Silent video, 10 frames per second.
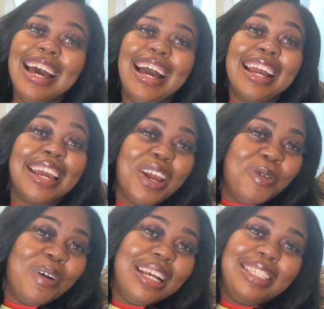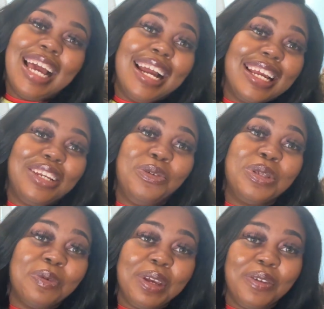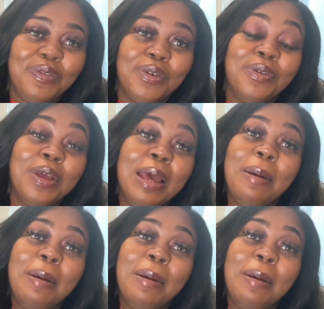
I can't wait till I can do some interviews.